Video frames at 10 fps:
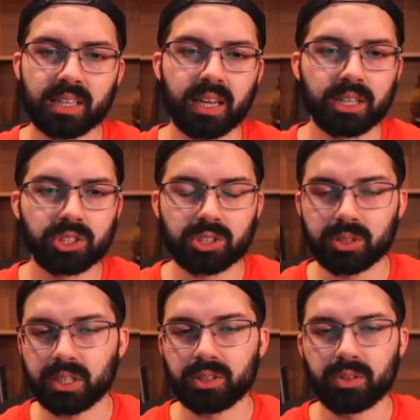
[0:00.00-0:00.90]
take
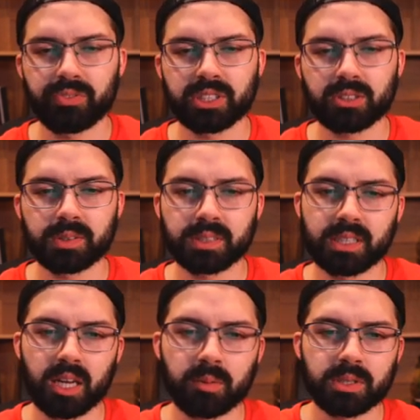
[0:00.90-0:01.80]
history and do physical
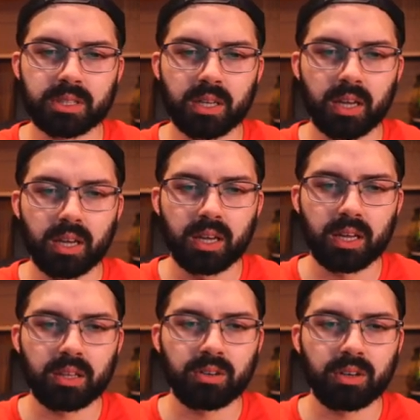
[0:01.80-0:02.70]
exams,
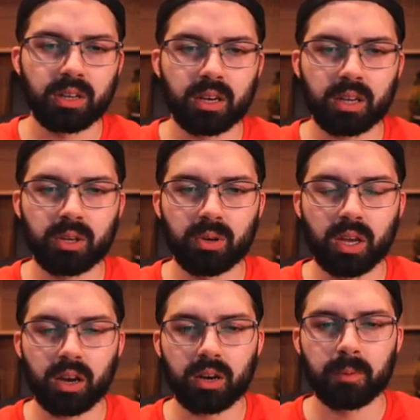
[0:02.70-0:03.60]
and then acute
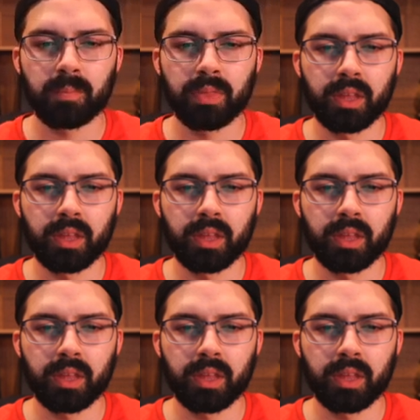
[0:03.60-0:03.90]
care.